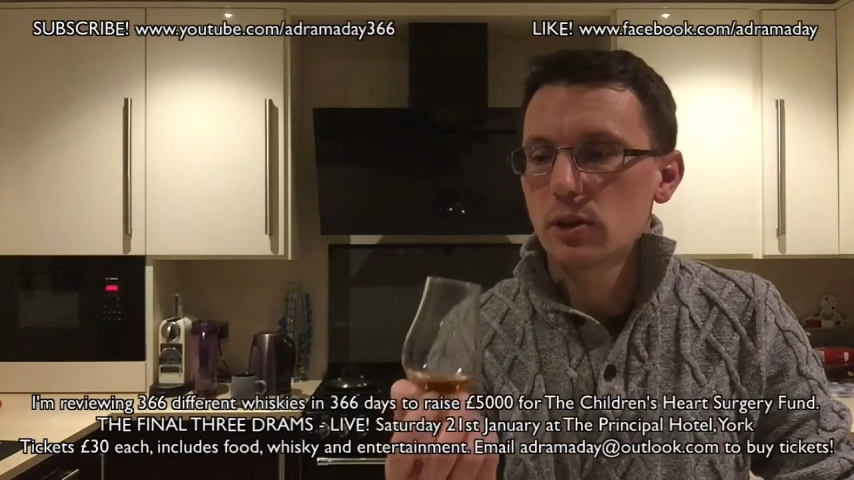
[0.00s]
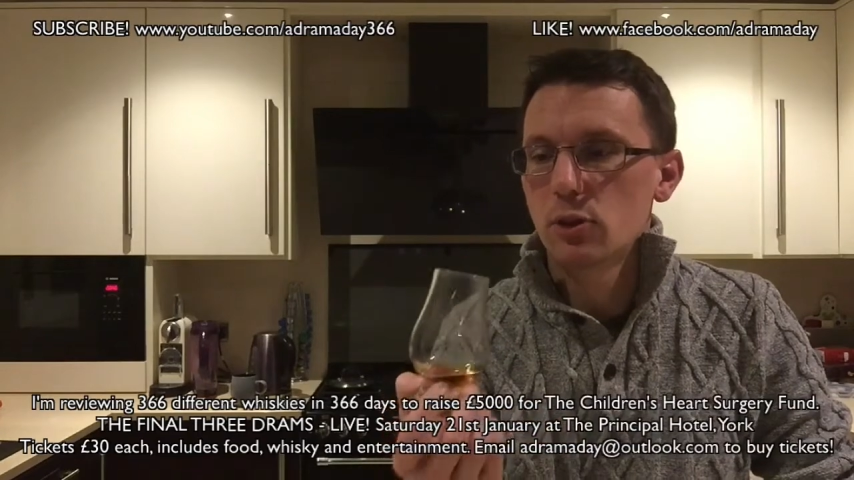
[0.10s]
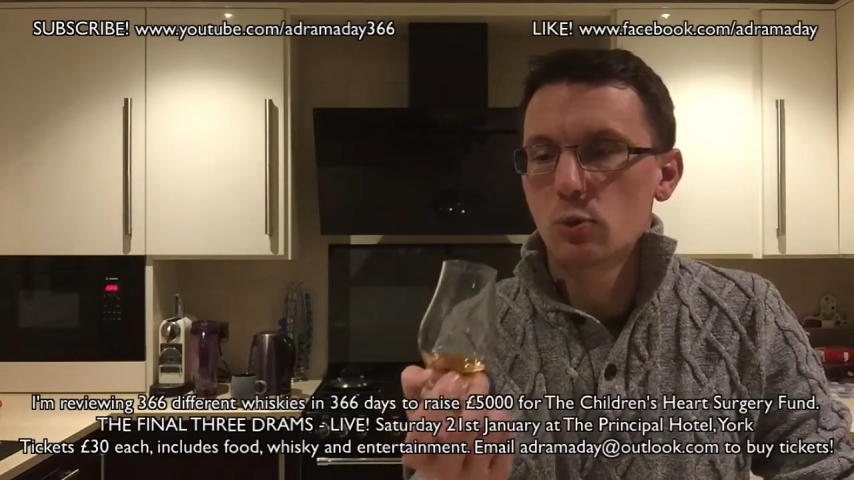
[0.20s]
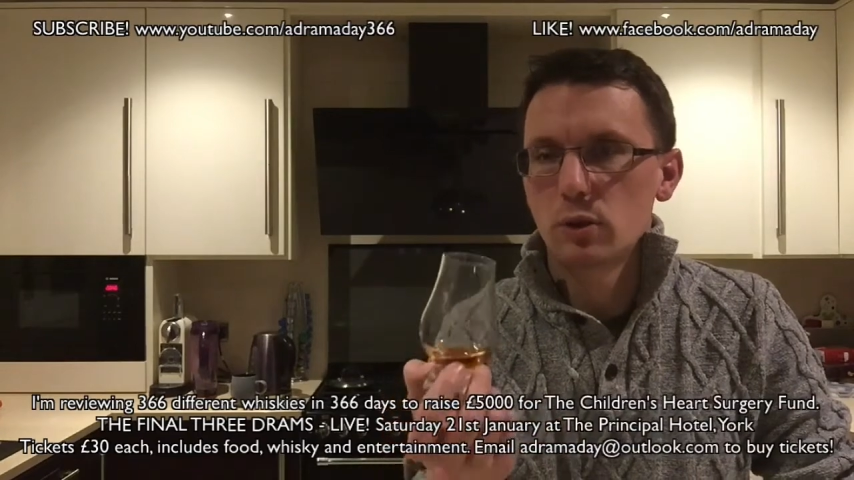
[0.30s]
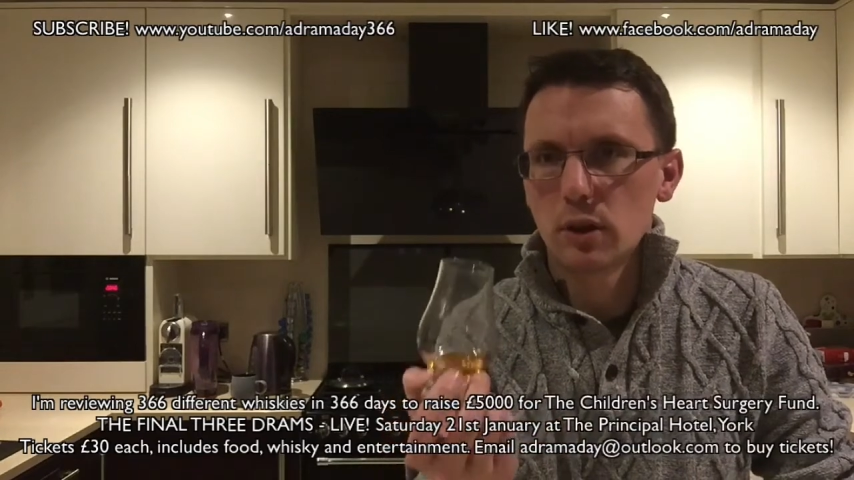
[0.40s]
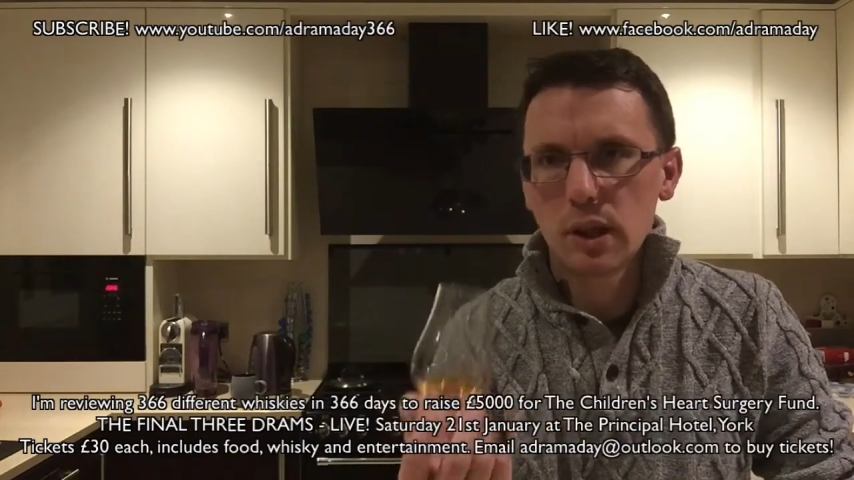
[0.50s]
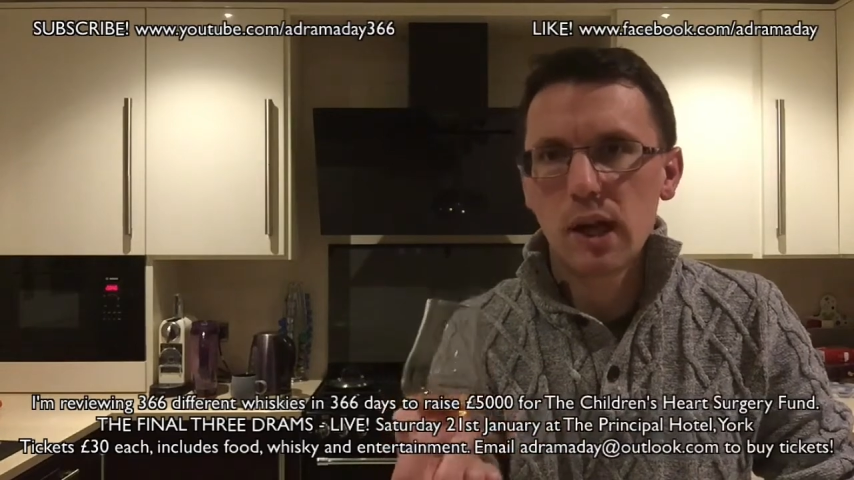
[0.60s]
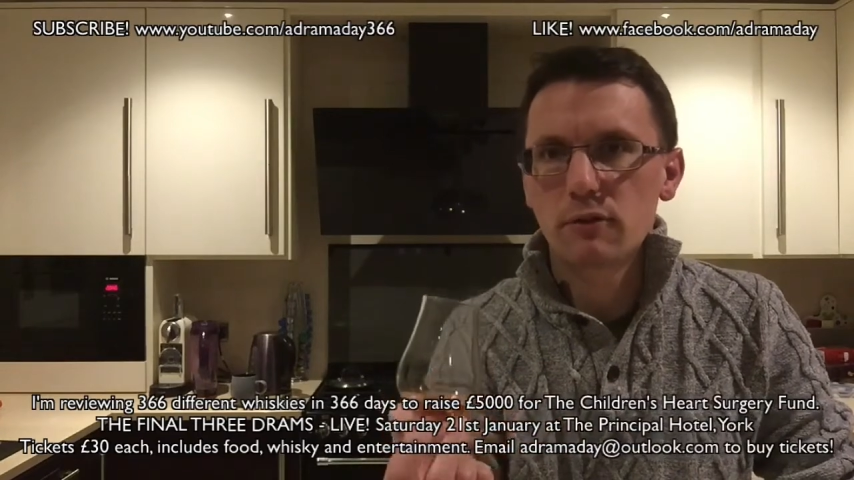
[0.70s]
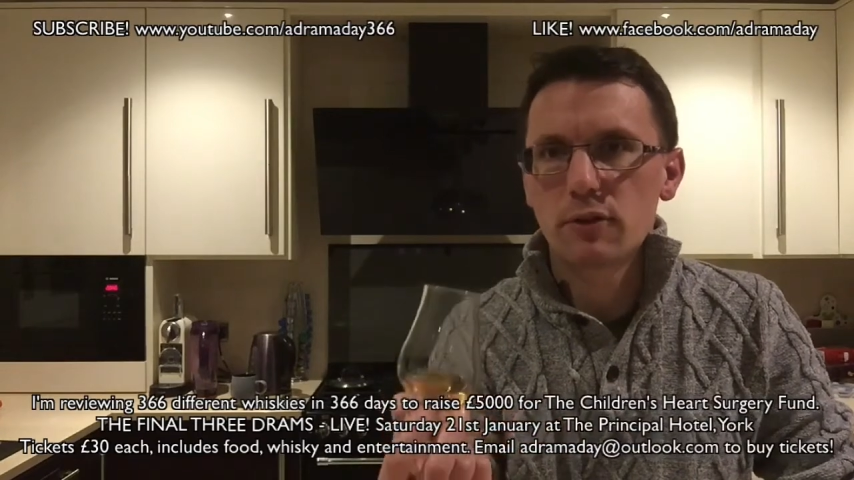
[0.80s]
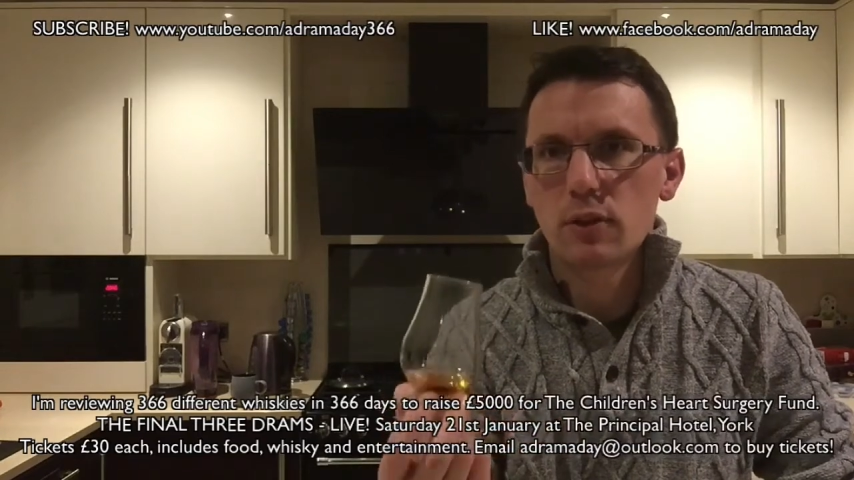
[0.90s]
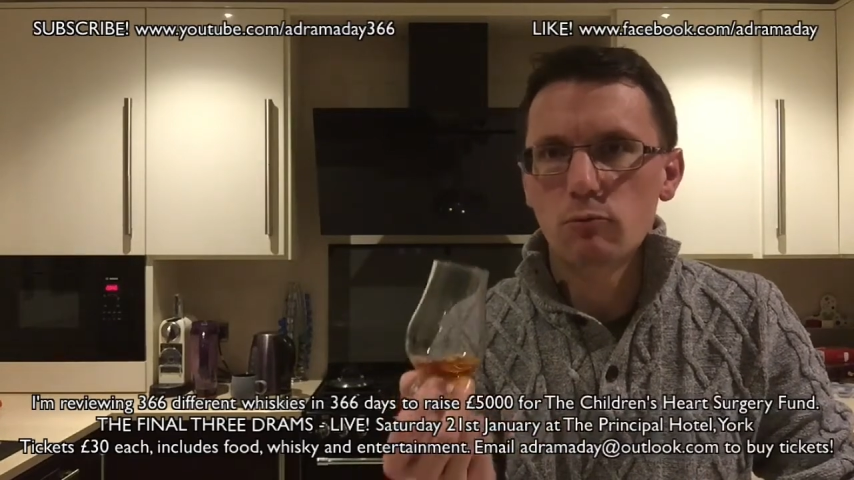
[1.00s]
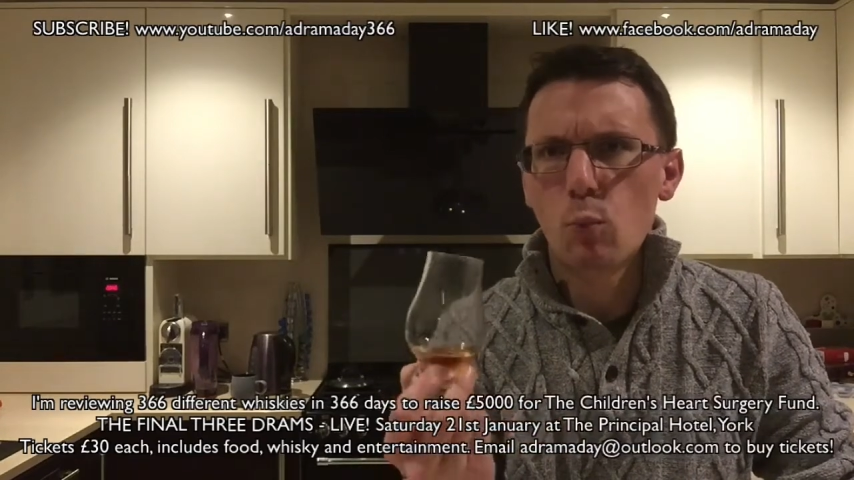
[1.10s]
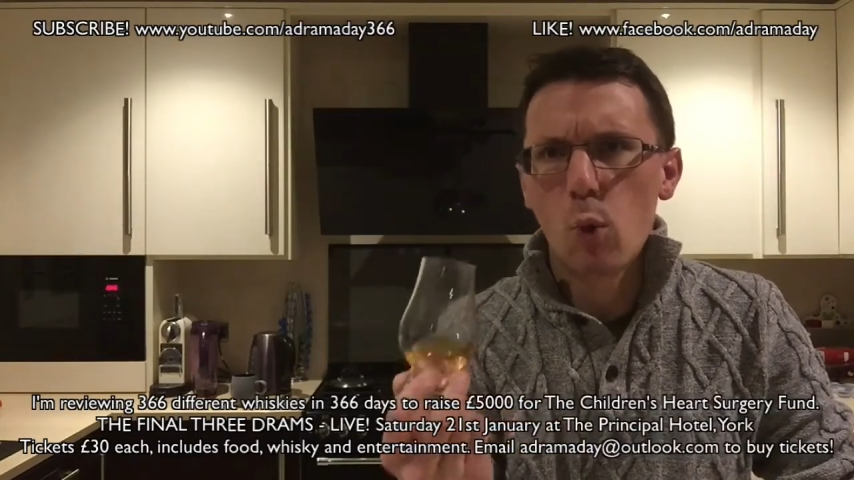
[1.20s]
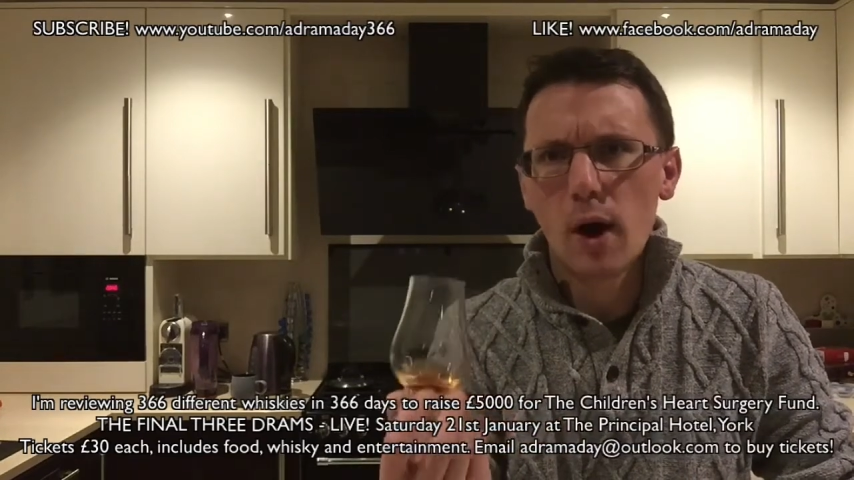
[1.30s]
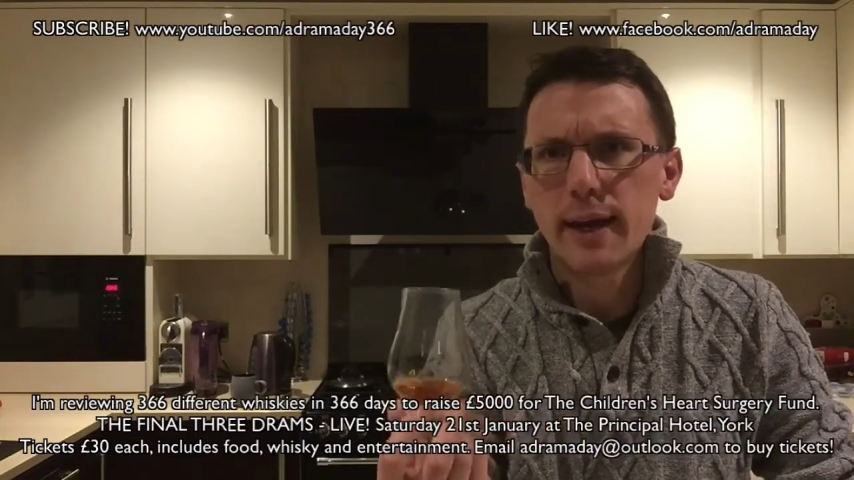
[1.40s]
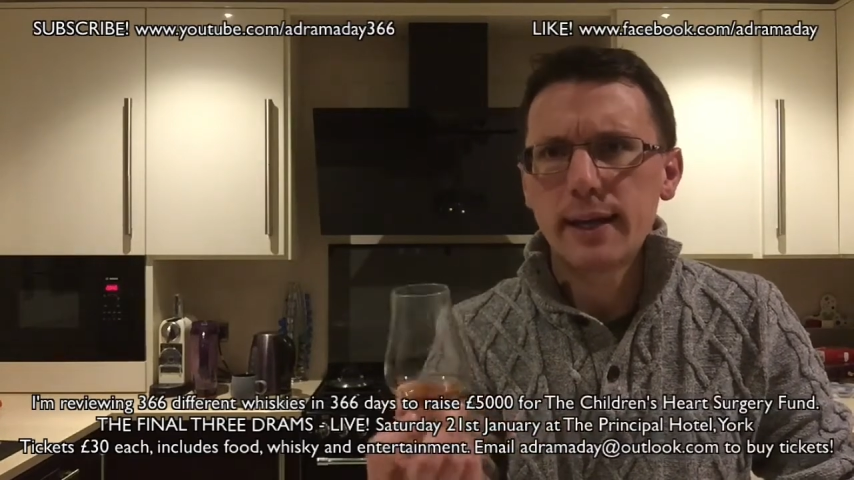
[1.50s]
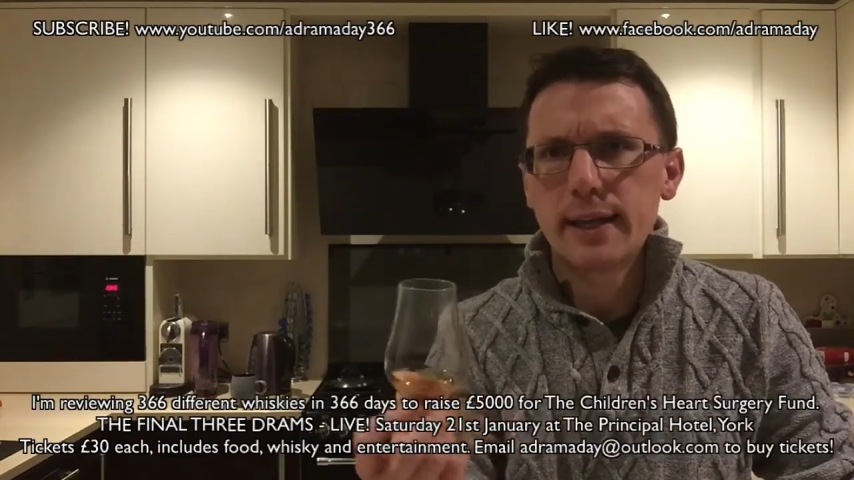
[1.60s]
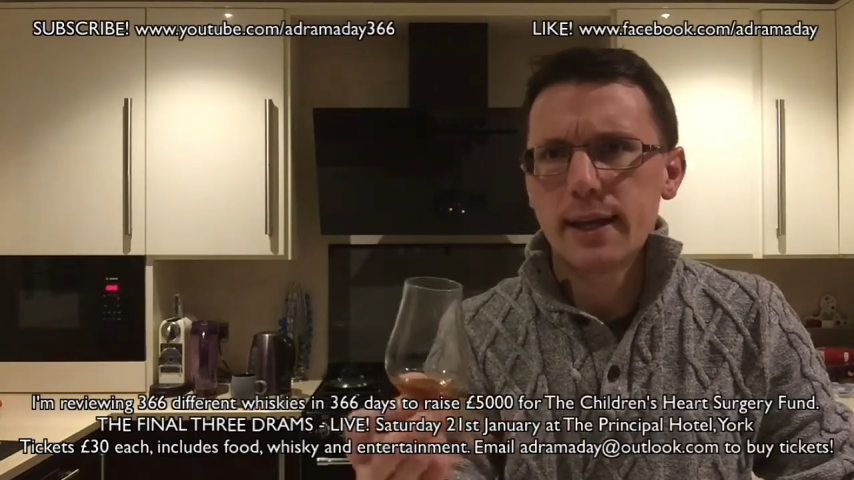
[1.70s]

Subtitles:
that would love the whiny